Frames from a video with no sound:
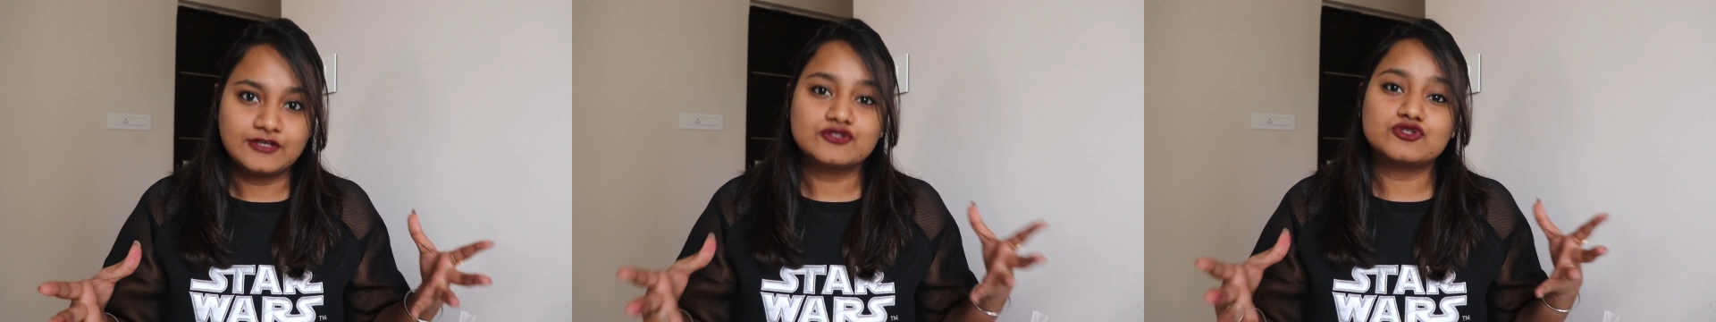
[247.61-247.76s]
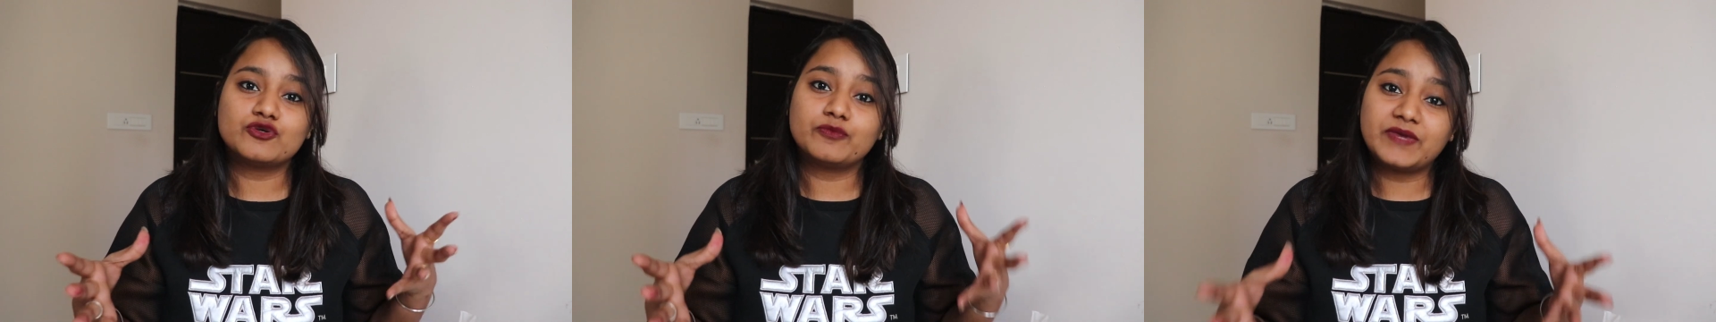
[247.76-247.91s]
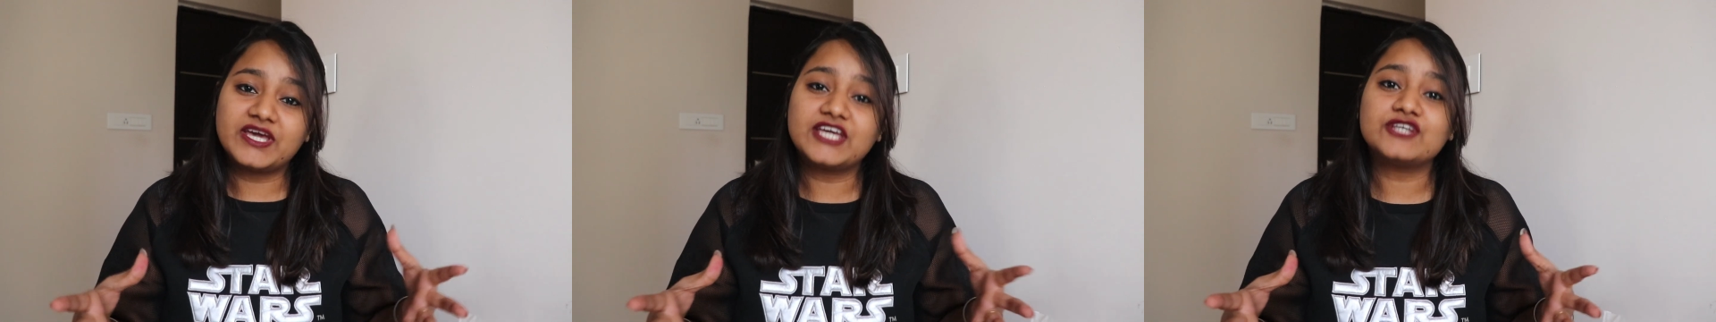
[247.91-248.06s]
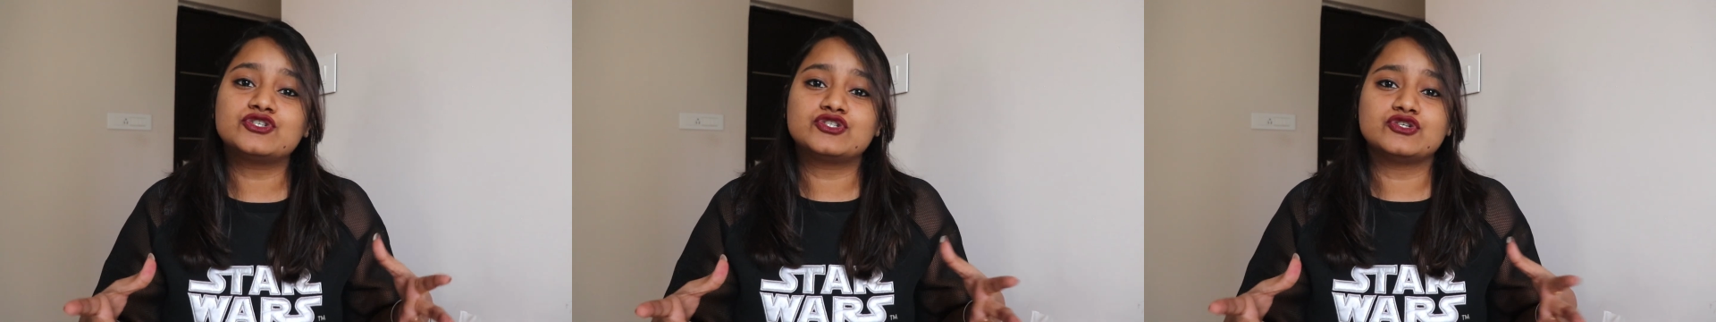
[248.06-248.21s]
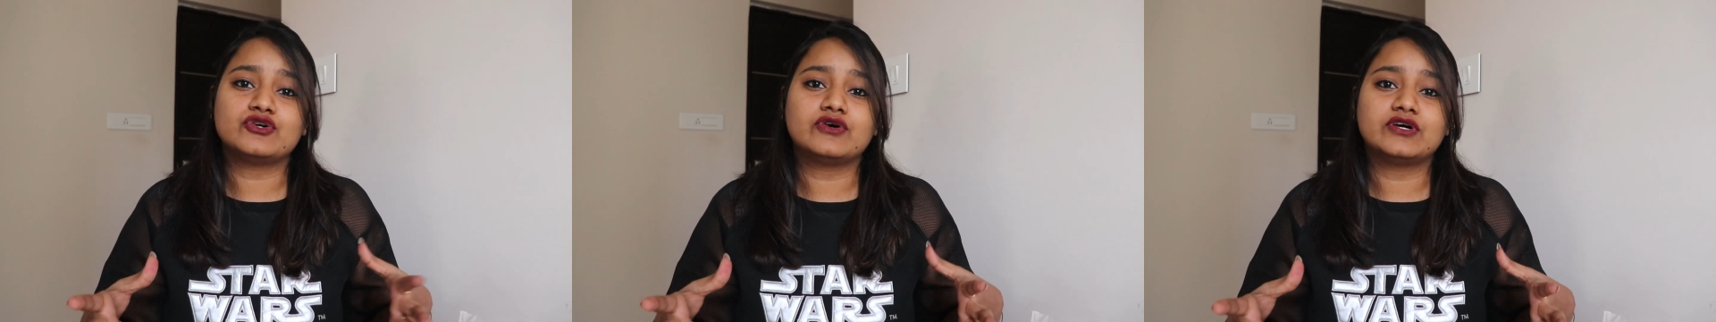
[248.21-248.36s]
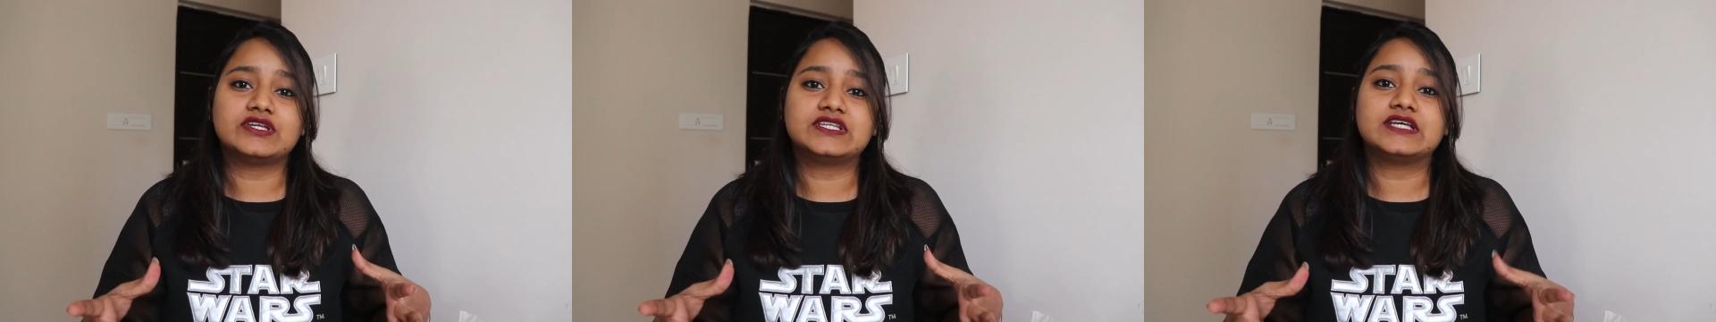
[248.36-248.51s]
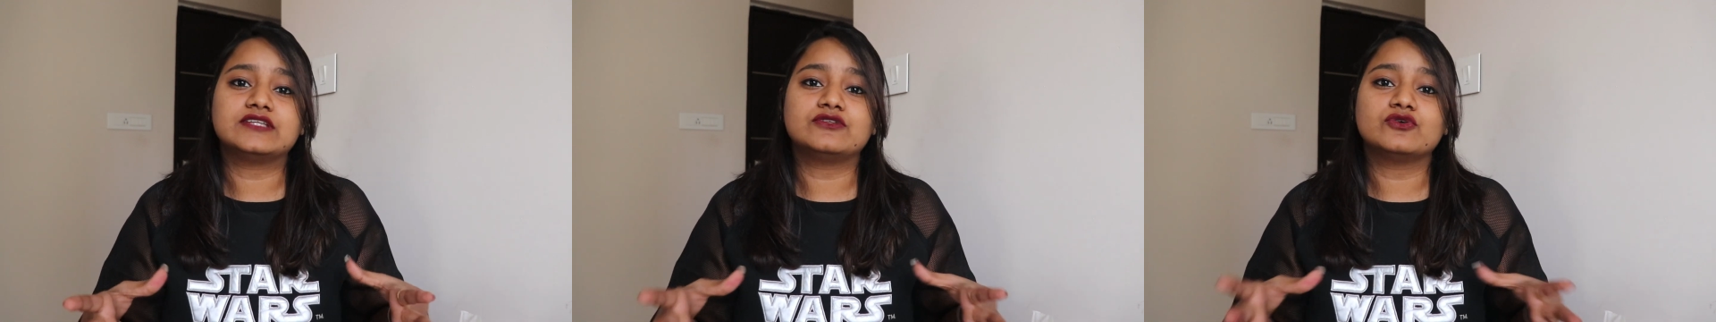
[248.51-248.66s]
So make
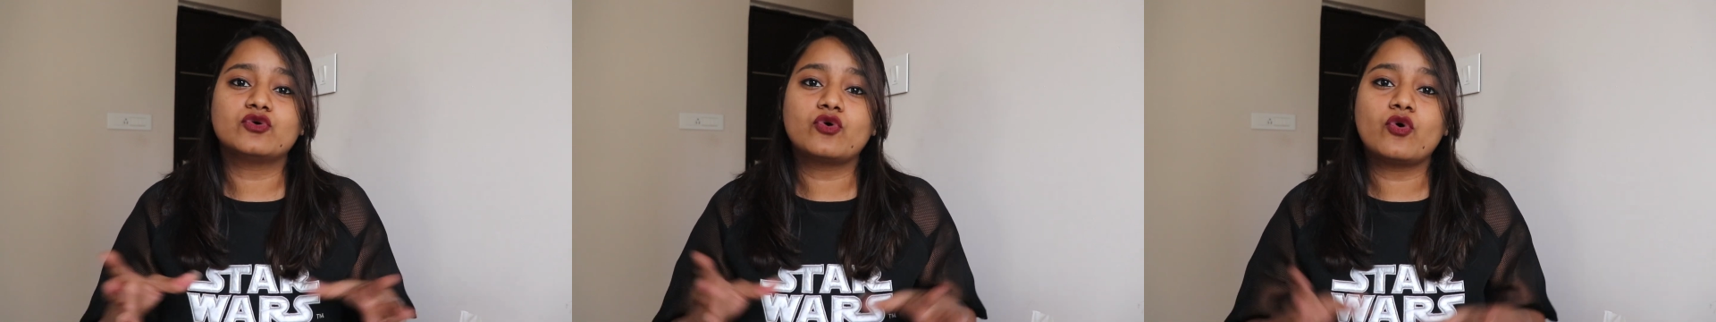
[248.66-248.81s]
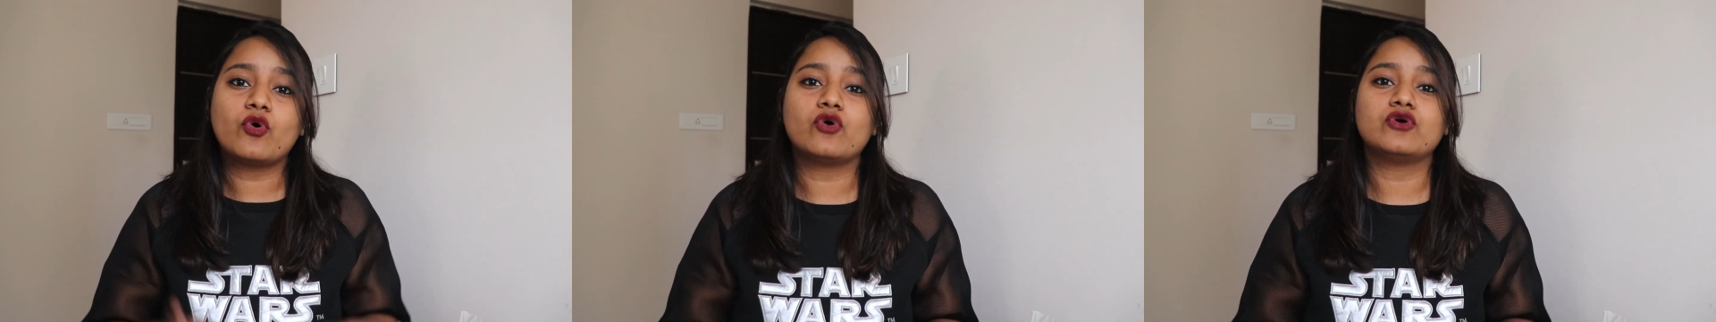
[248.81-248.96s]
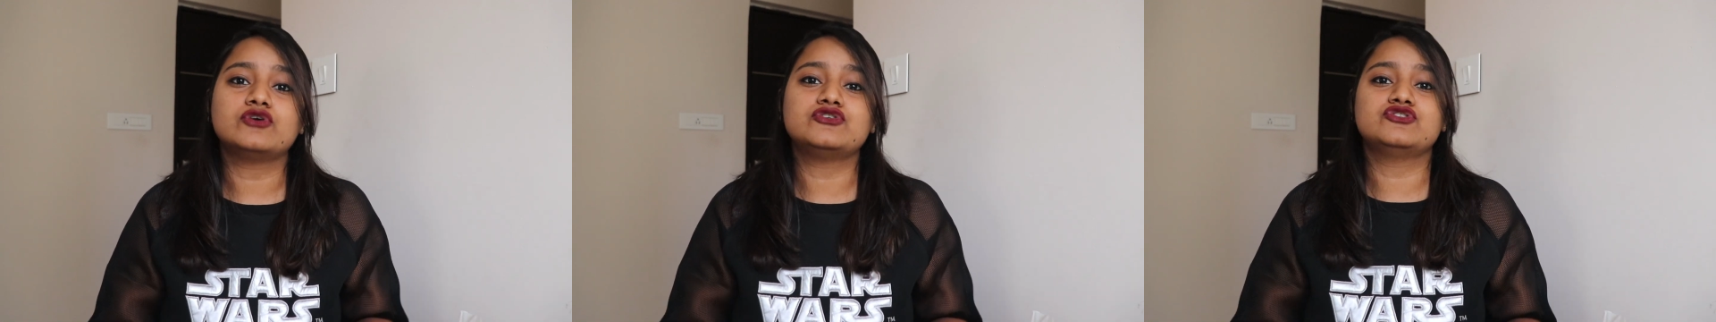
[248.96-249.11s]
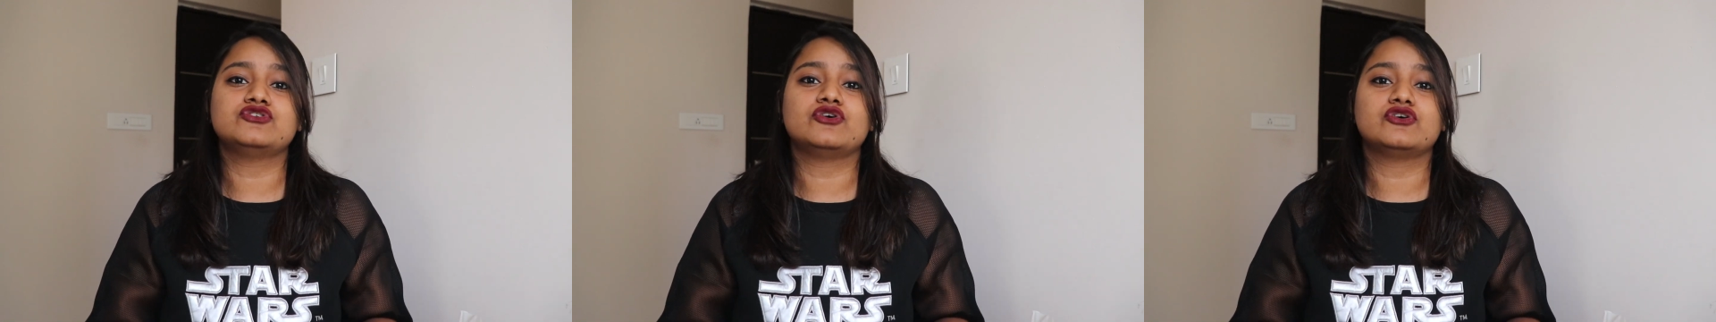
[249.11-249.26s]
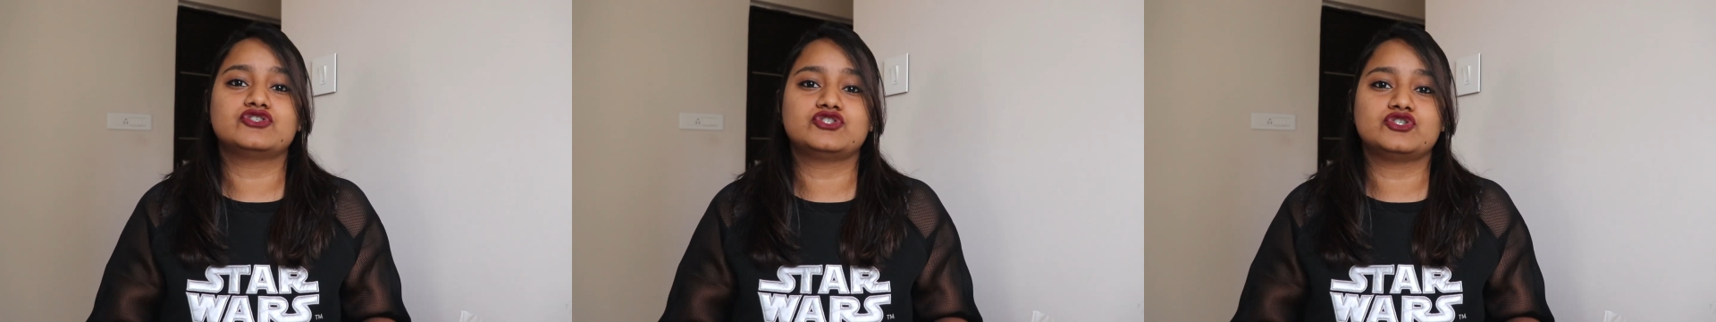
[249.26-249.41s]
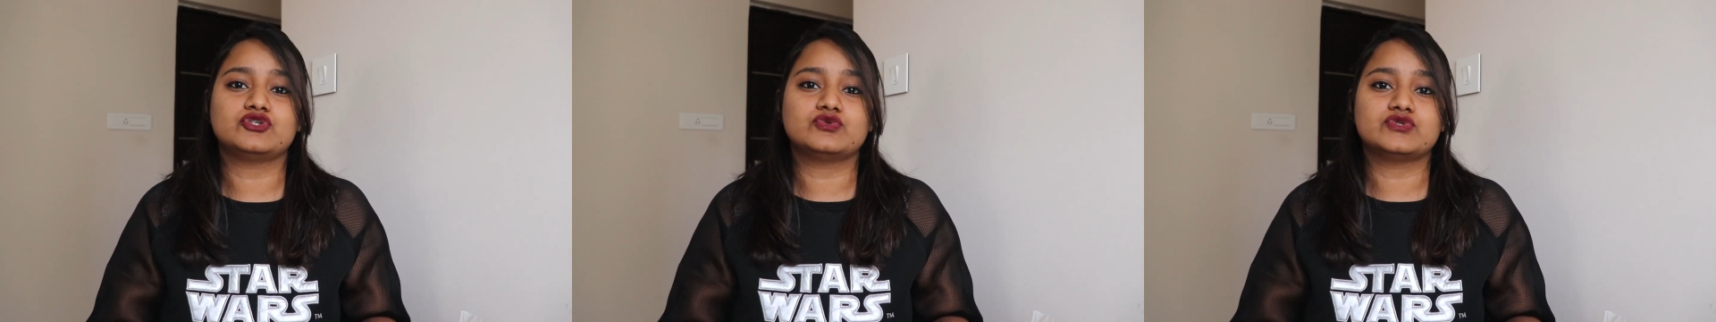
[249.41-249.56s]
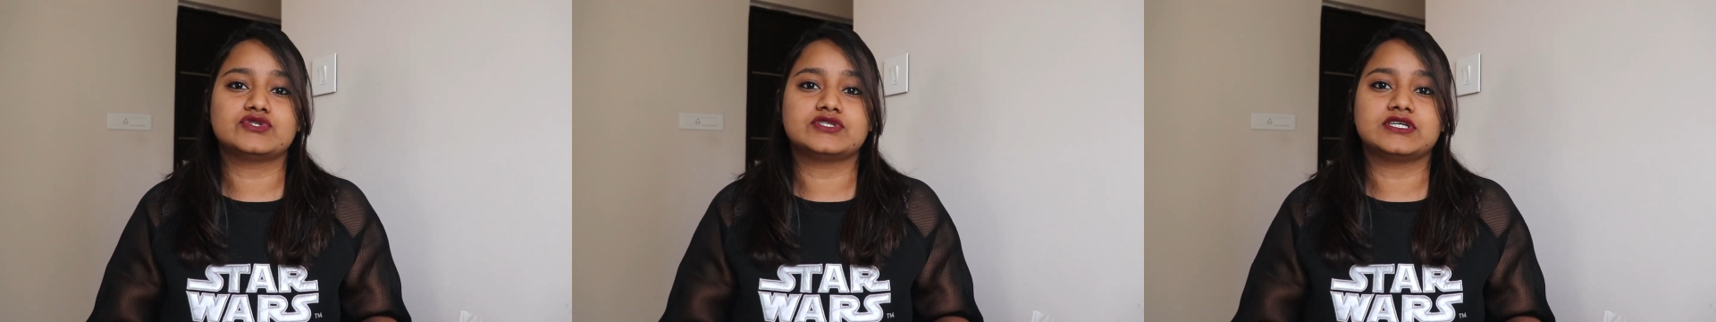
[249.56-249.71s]
sure that the course you're
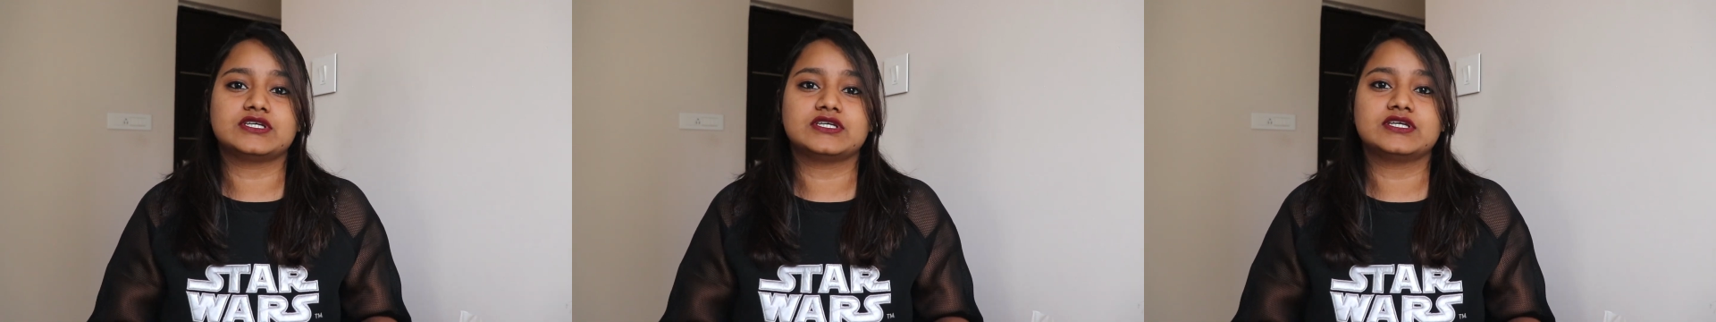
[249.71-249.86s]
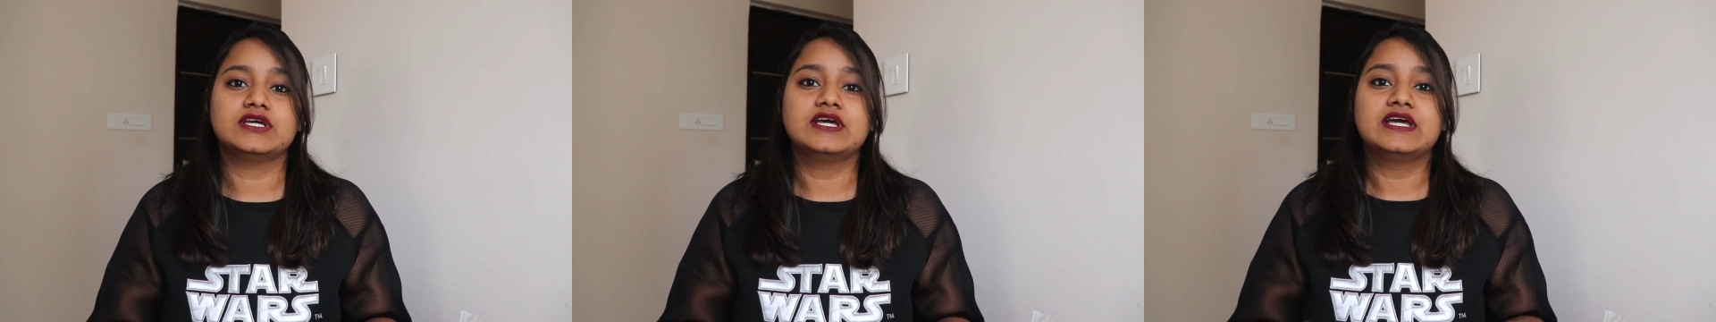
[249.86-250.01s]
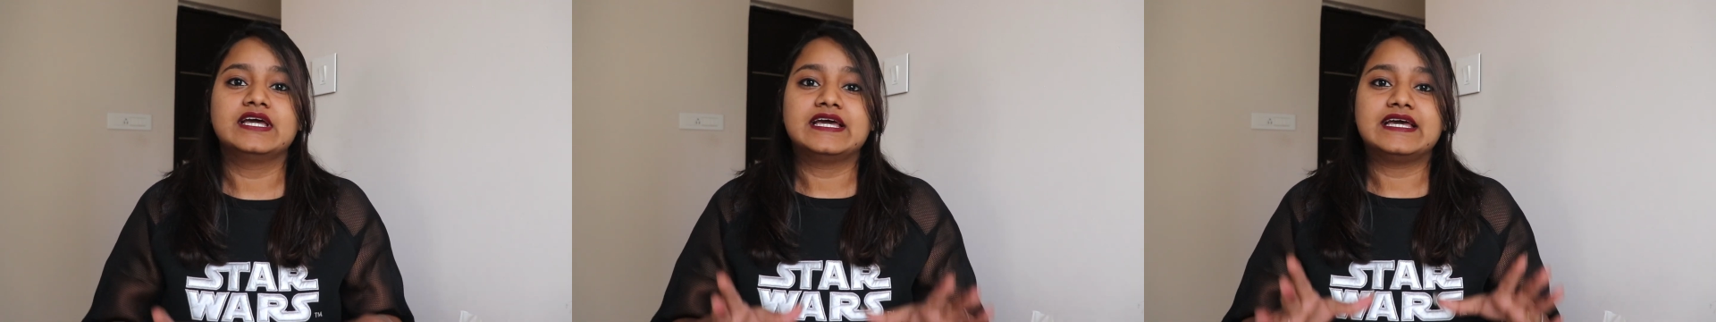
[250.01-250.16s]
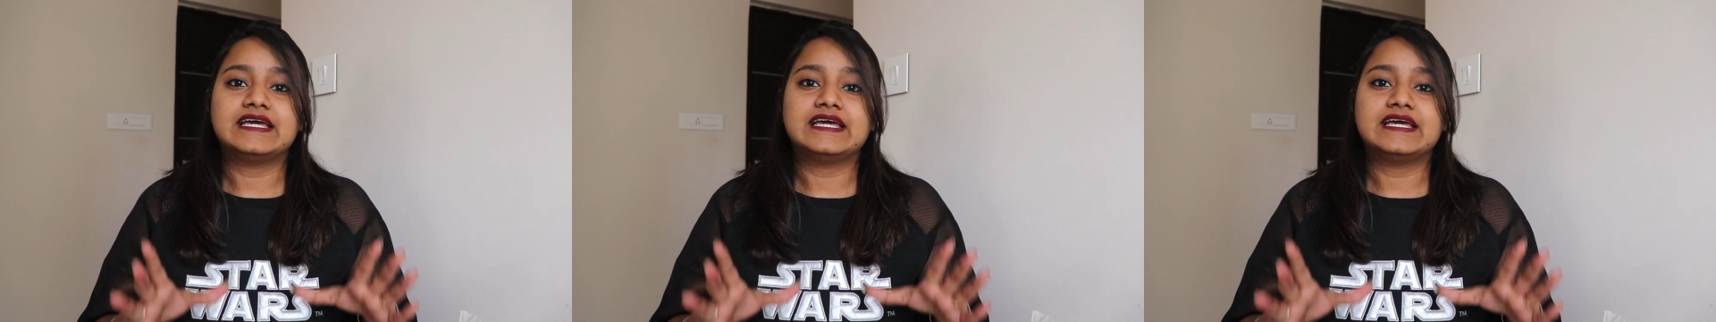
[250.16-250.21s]
choosing